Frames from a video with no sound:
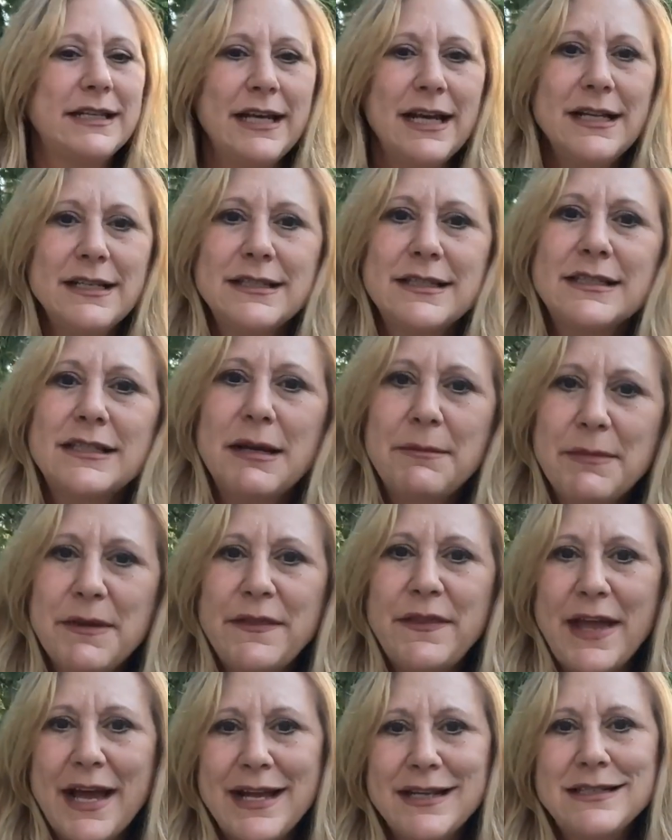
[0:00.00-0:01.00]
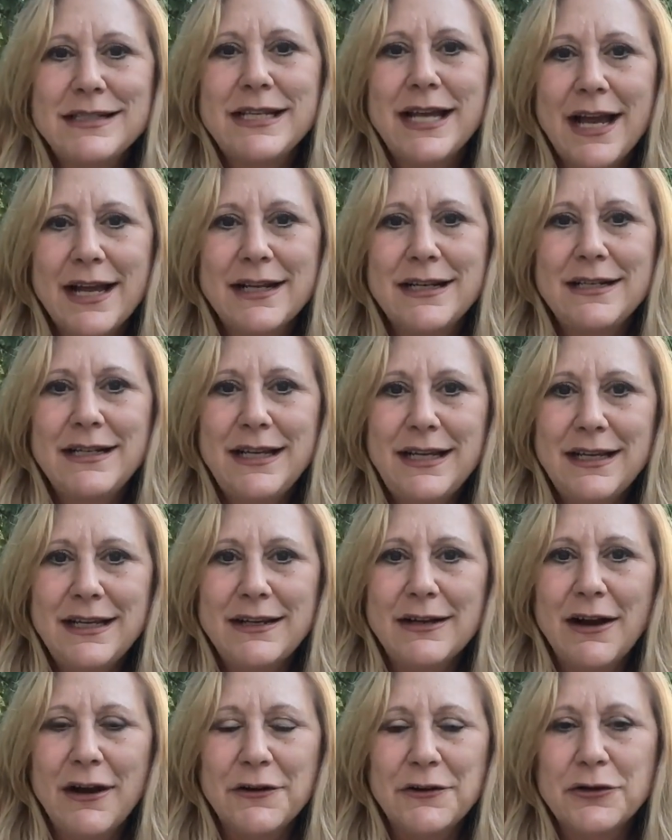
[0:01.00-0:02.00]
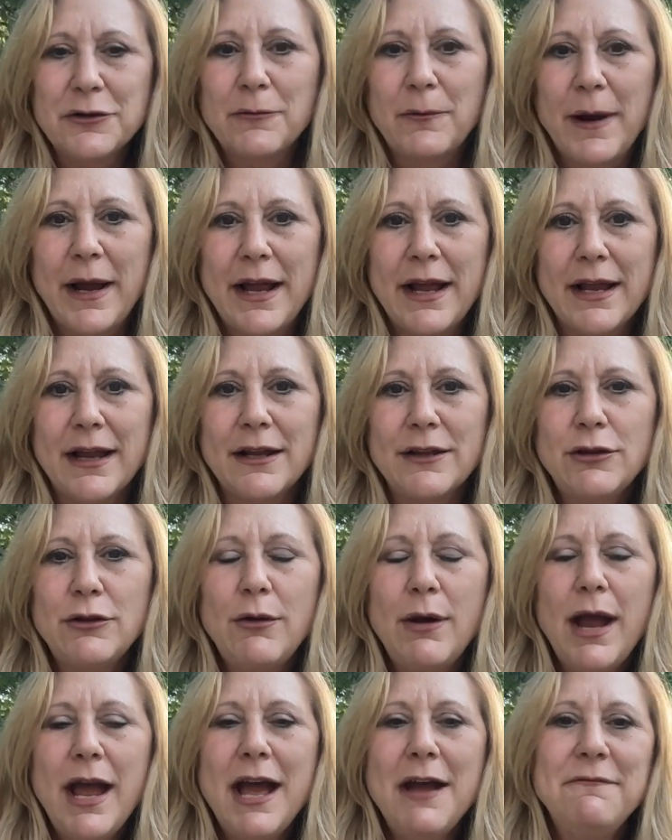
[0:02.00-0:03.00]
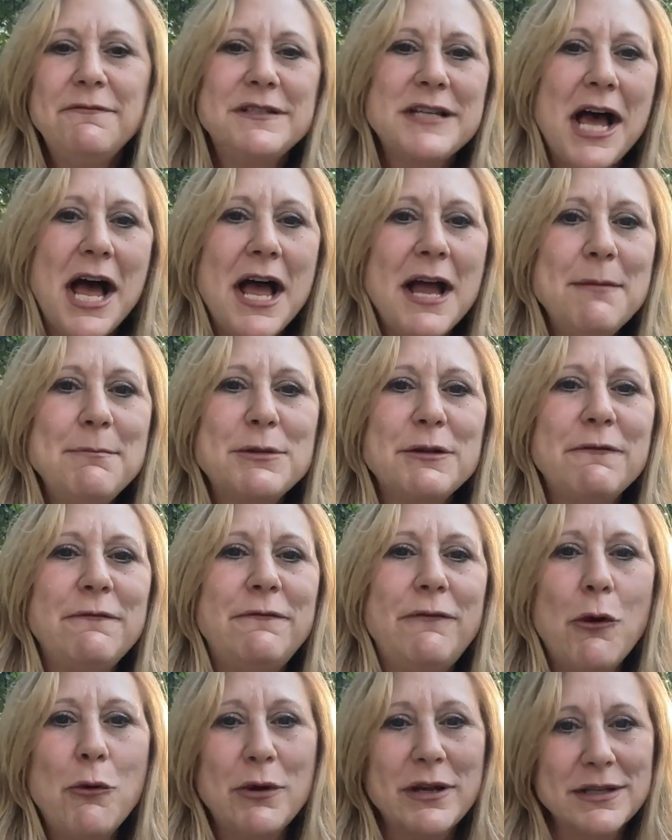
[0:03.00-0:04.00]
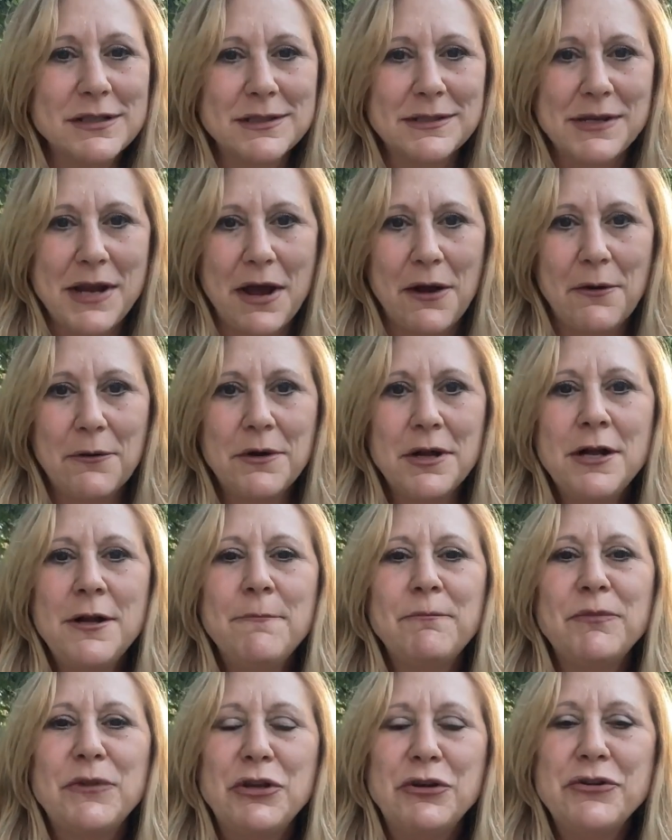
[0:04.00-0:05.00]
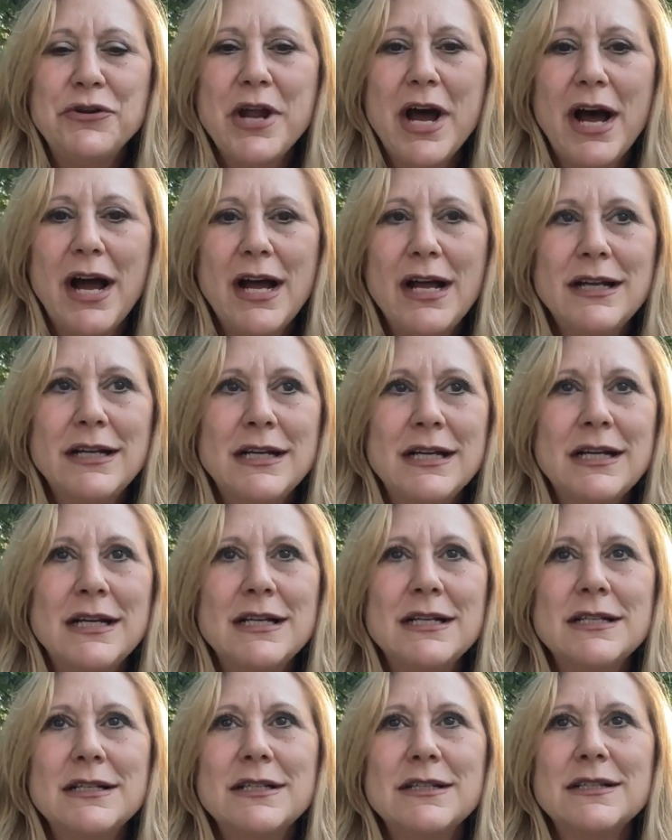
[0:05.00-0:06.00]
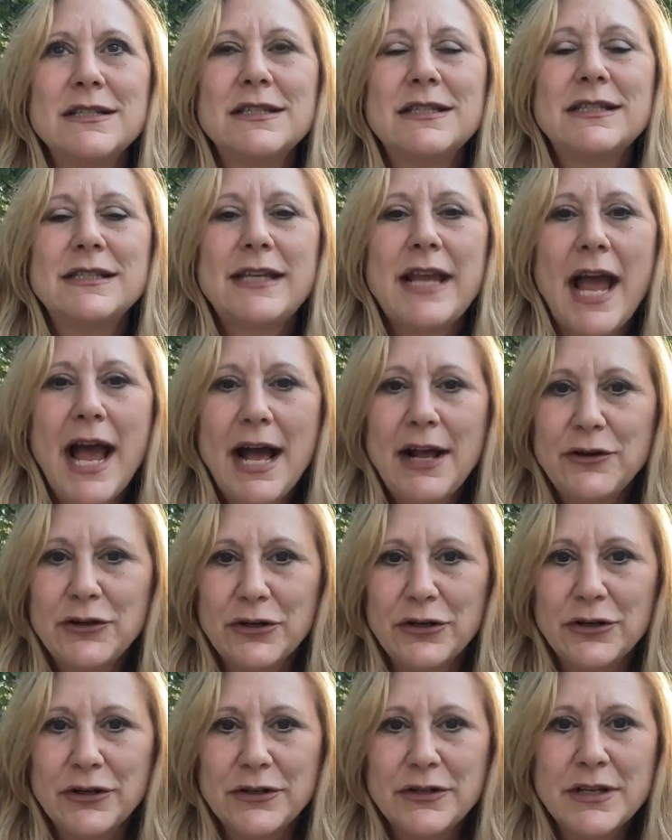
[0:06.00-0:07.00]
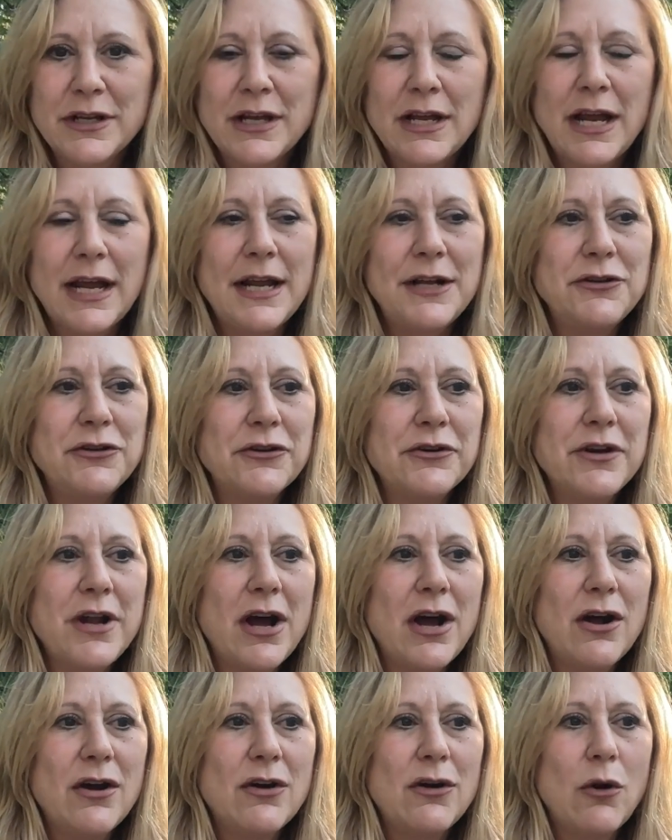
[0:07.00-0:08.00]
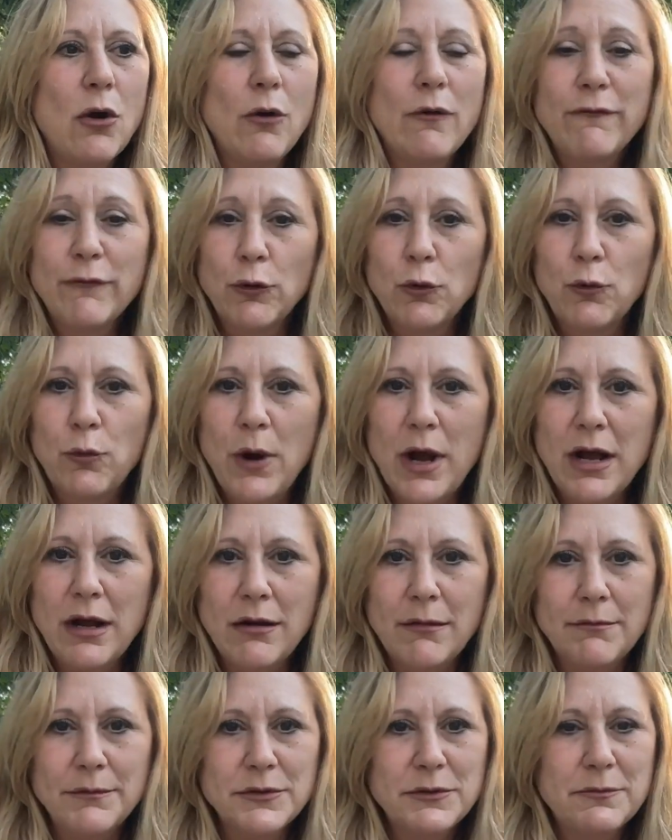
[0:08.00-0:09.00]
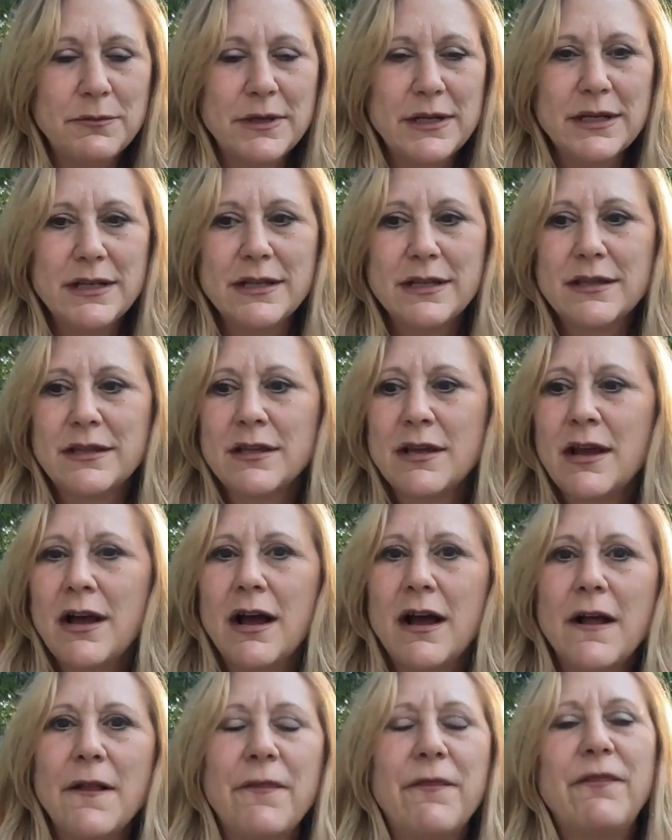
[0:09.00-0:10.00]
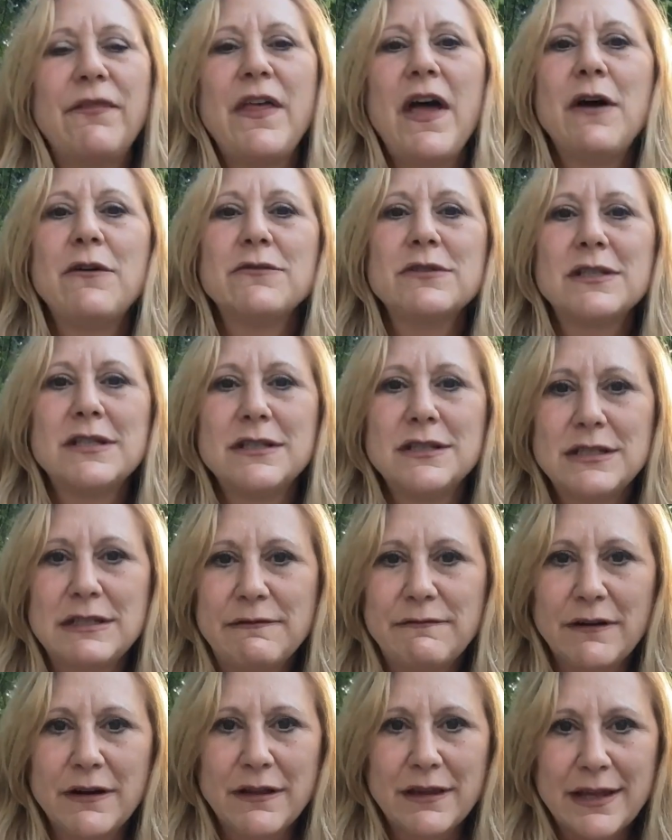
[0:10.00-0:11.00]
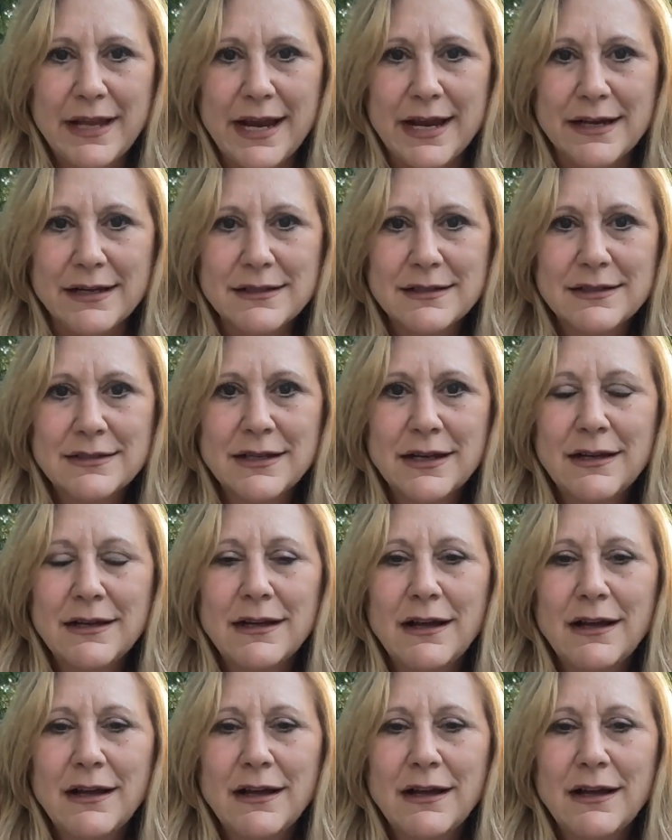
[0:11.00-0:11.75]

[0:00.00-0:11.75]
get some of that technique underway. You have time to focus now. You're not scattered and you're not overwhelmed with 1,000 different things.